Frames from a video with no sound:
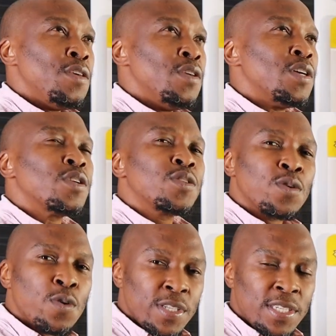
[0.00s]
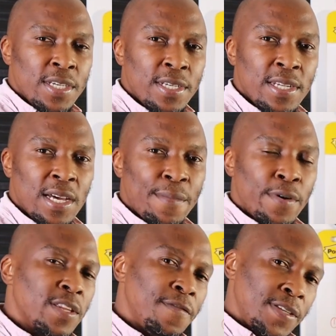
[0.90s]
you're not so concerned
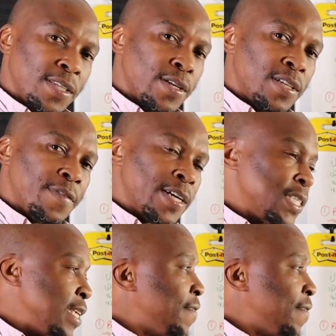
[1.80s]
about the physical device.